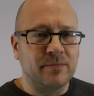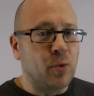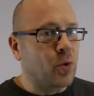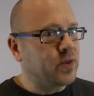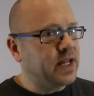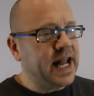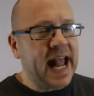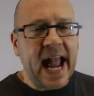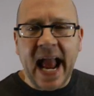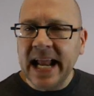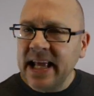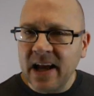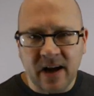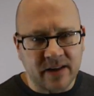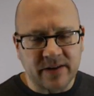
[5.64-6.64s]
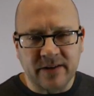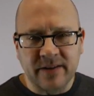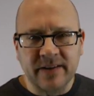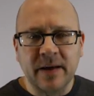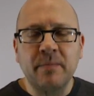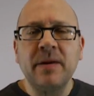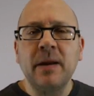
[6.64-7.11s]
more than any other,
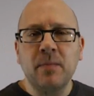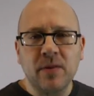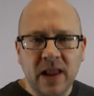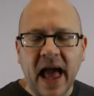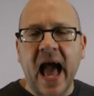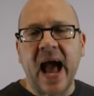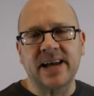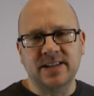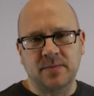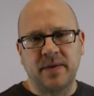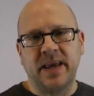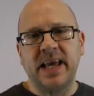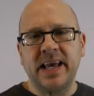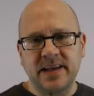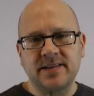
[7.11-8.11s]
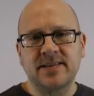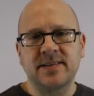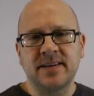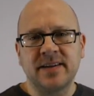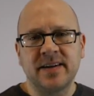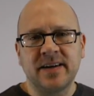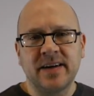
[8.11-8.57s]
that people ask me
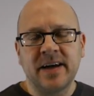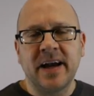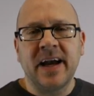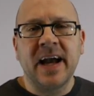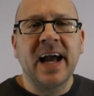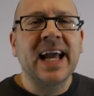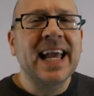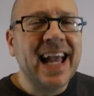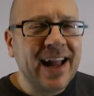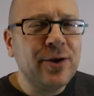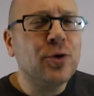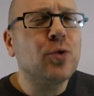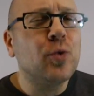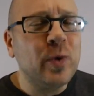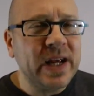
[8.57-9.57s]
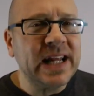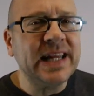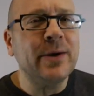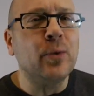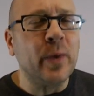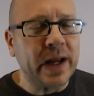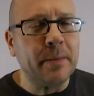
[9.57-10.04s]
is, can you
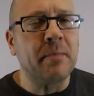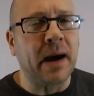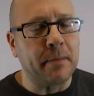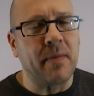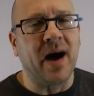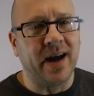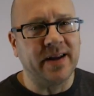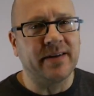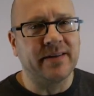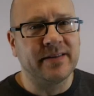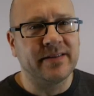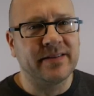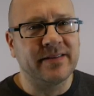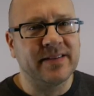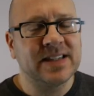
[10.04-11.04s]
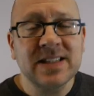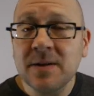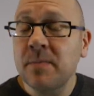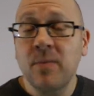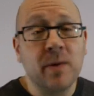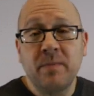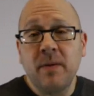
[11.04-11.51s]
really read my mind? This is
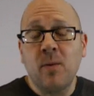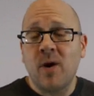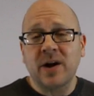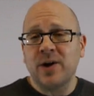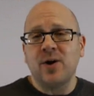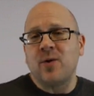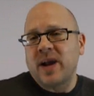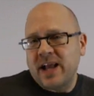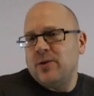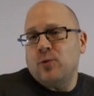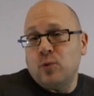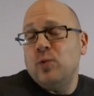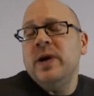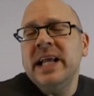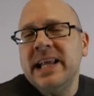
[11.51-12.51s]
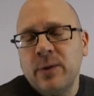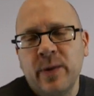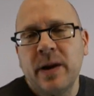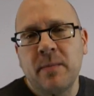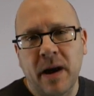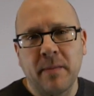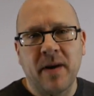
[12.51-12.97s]
what people want to know. Can you really
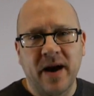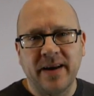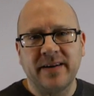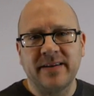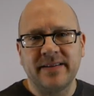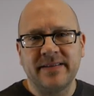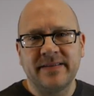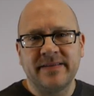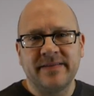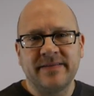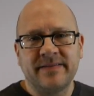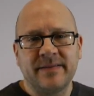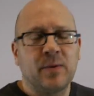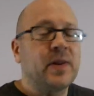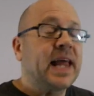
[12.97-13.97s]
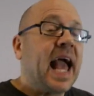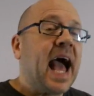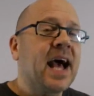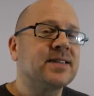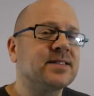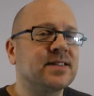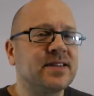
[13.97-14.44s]
read my mind? When they
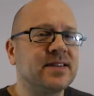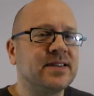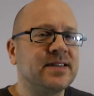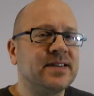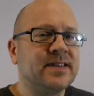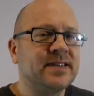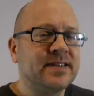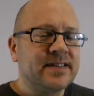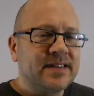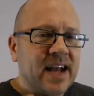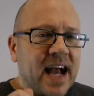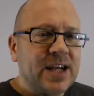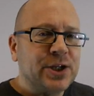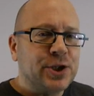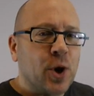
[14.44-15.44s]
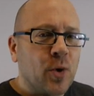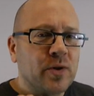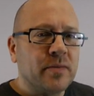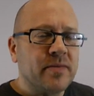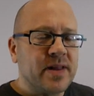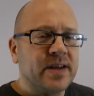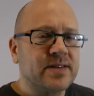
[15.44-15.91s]
ask, I show
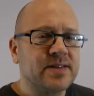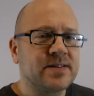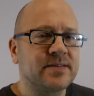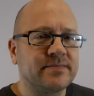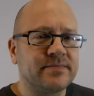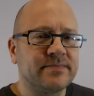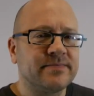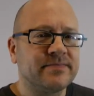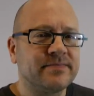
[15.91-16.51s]
them this.